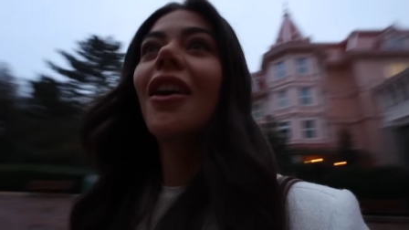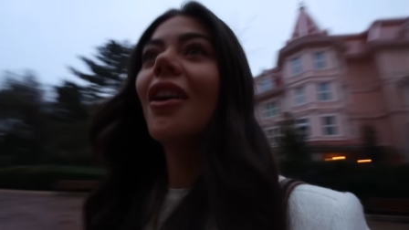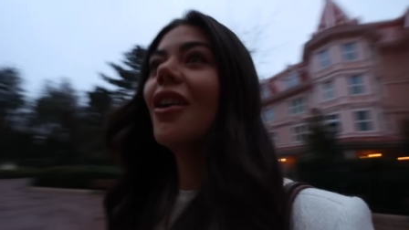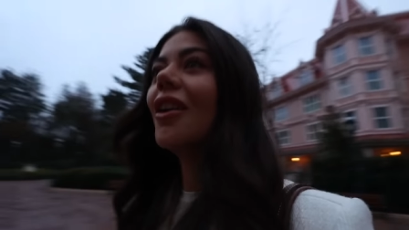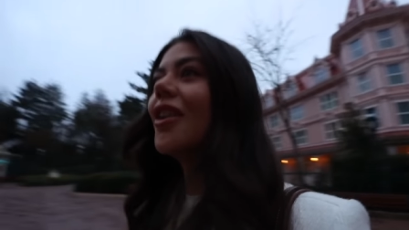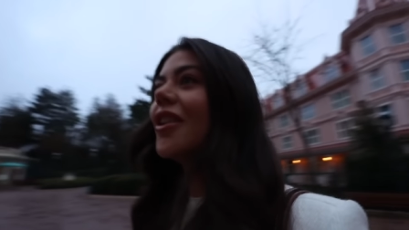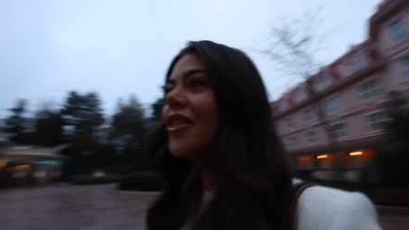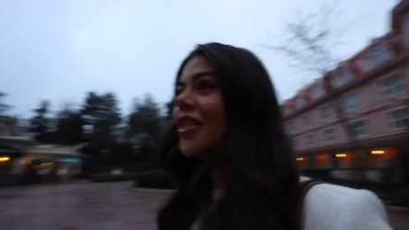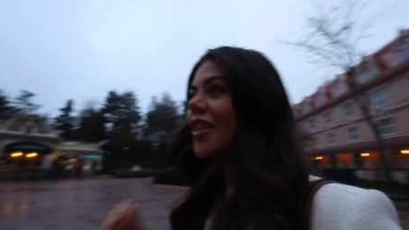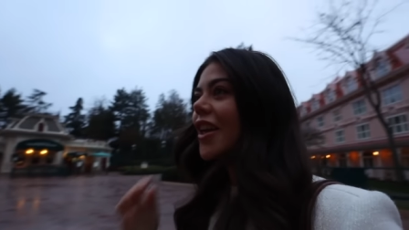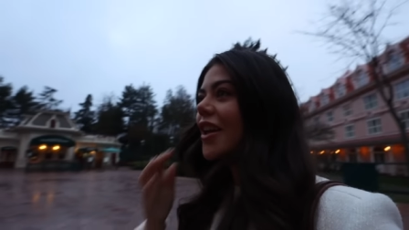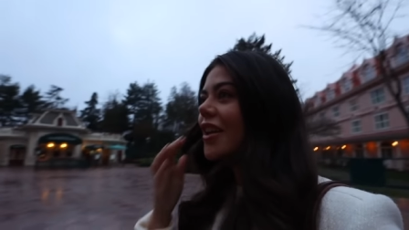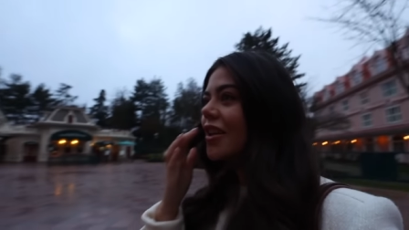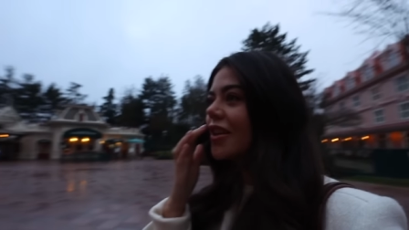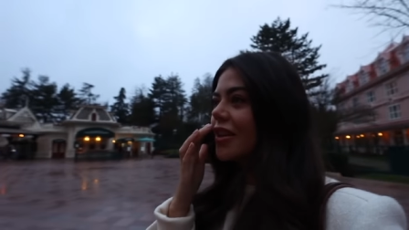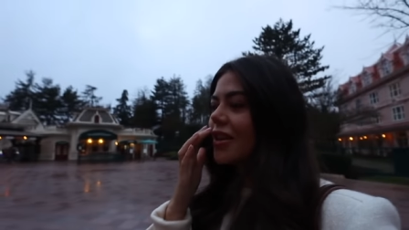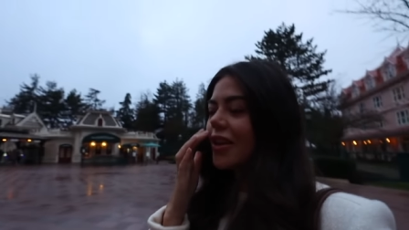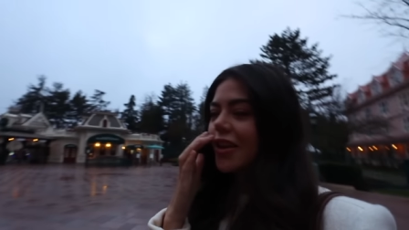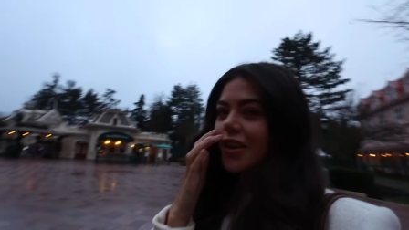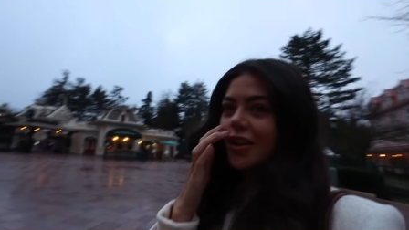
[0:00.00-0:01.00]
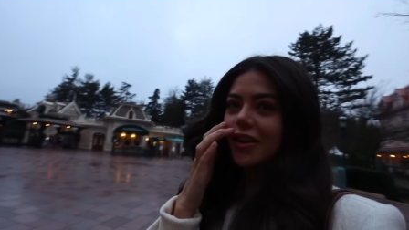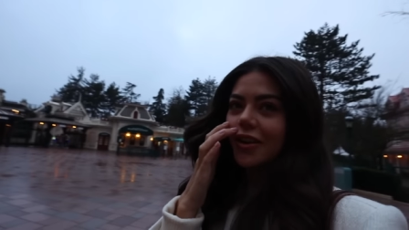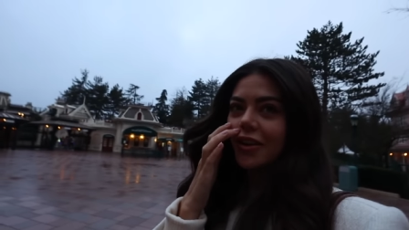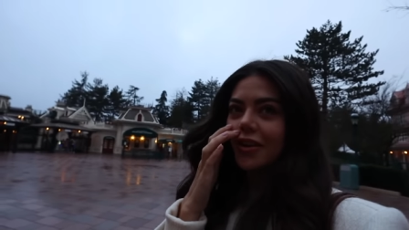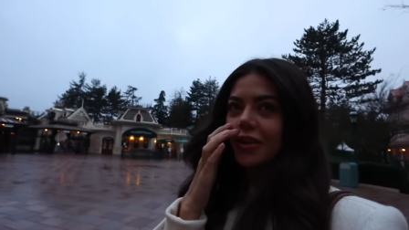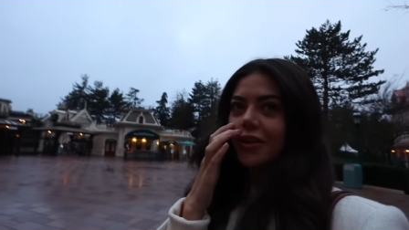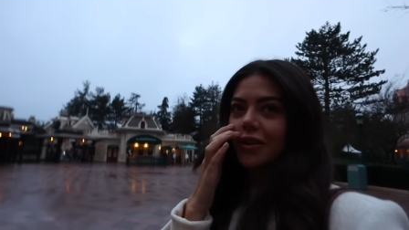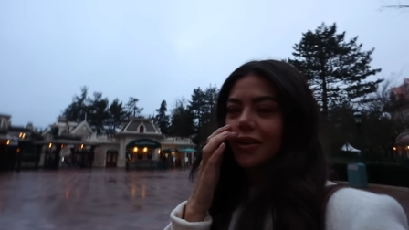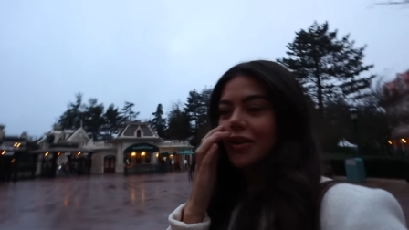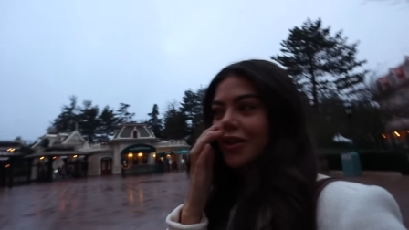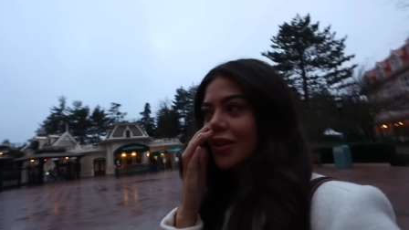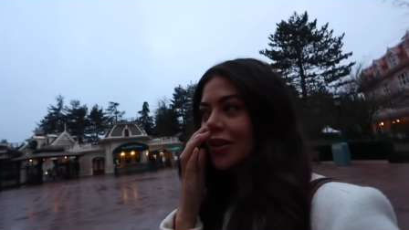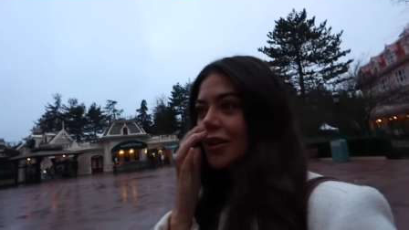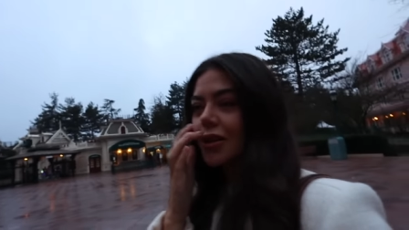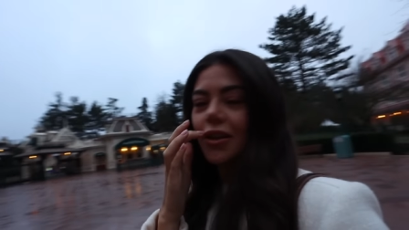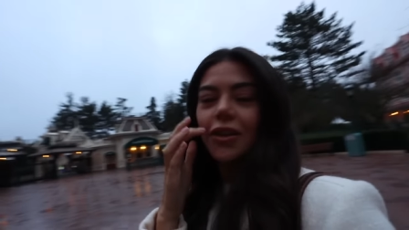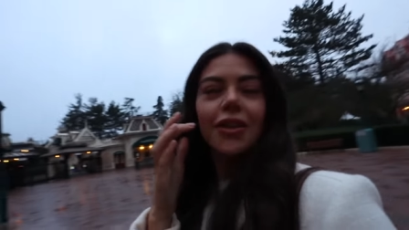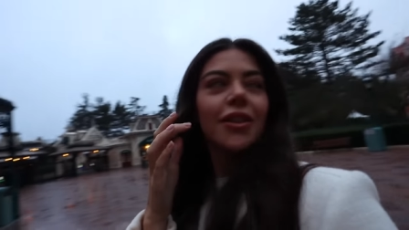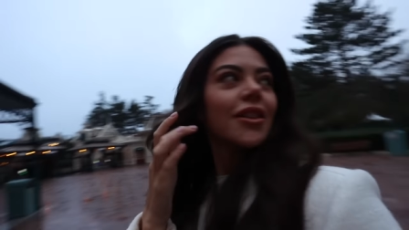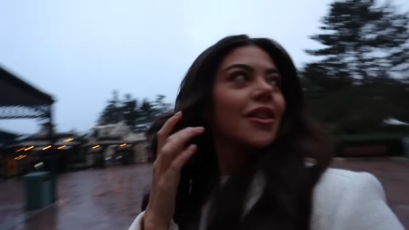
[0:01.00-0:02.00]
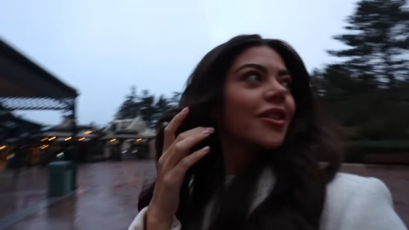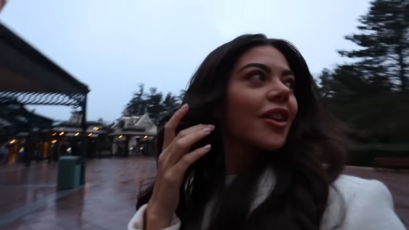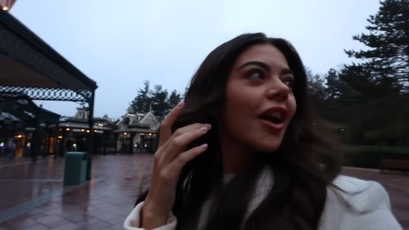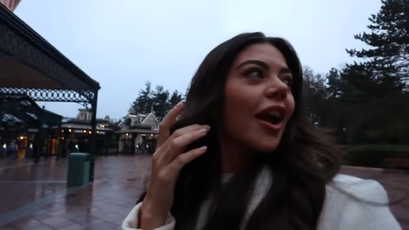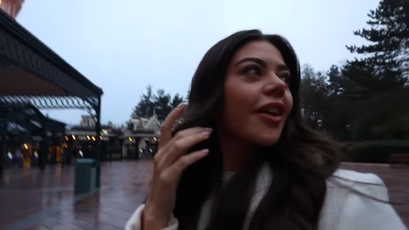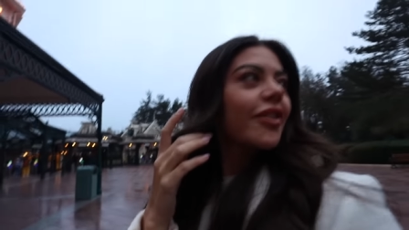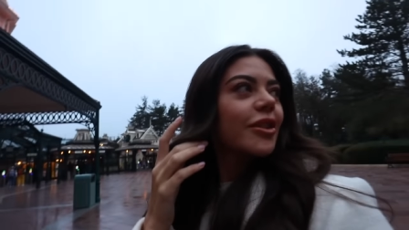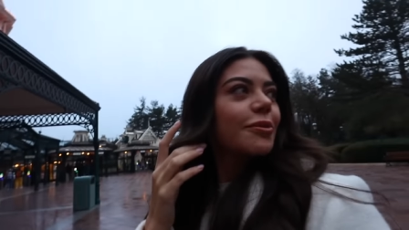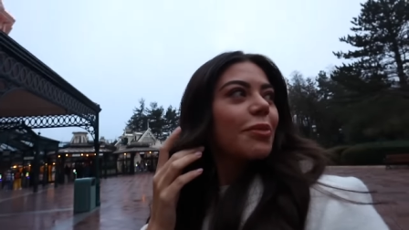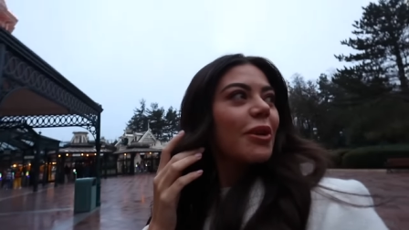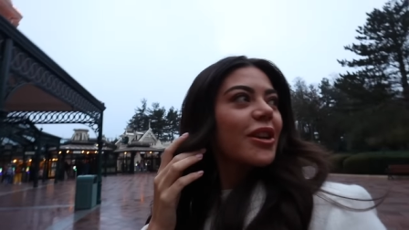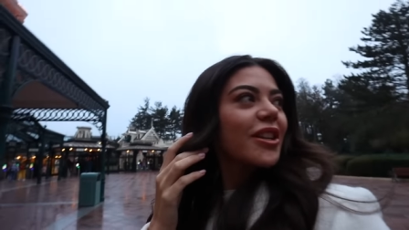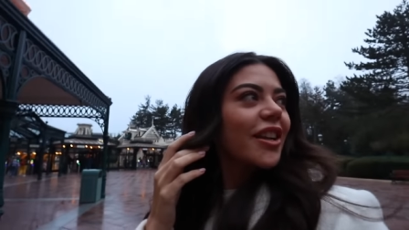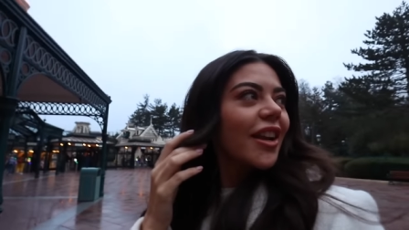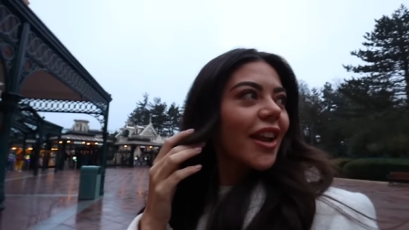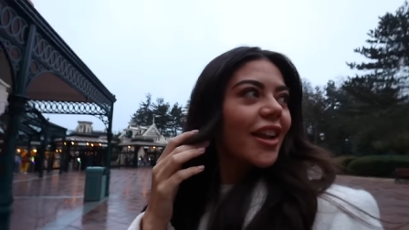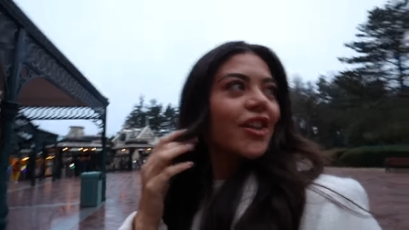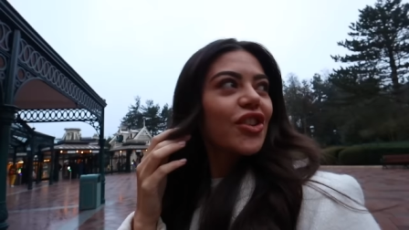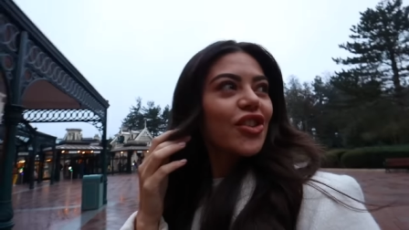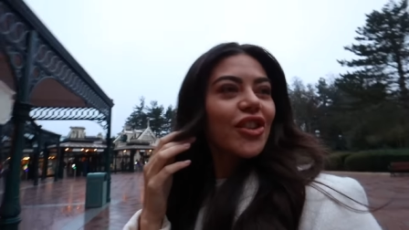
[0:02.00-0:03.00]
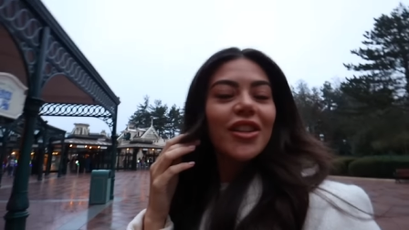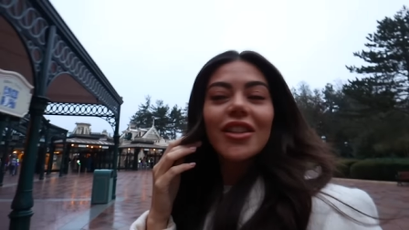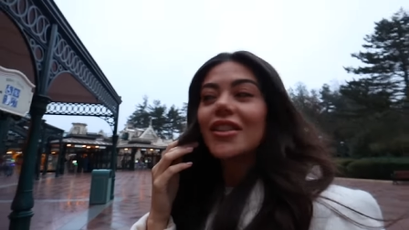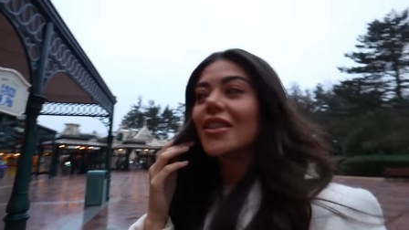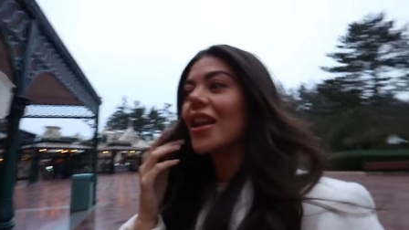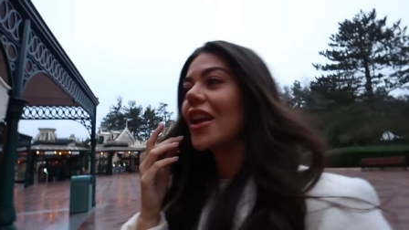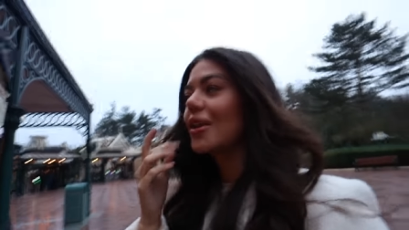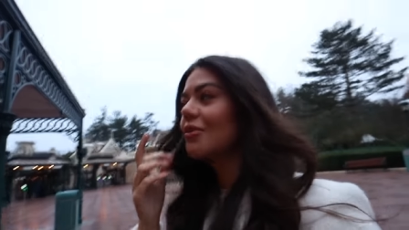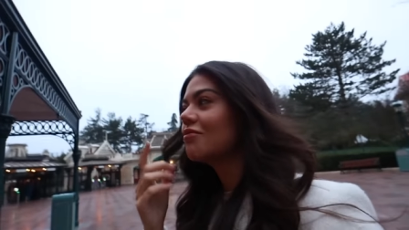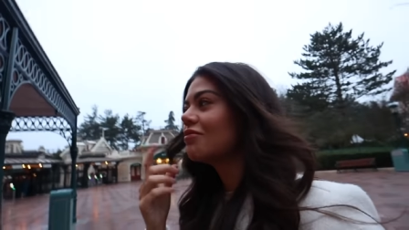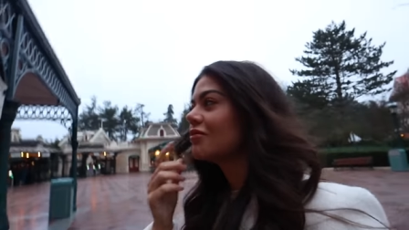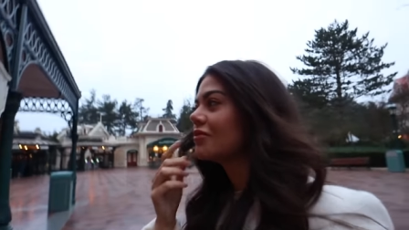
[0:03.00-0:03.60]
Oh, thank you. We have a special entrance, Em.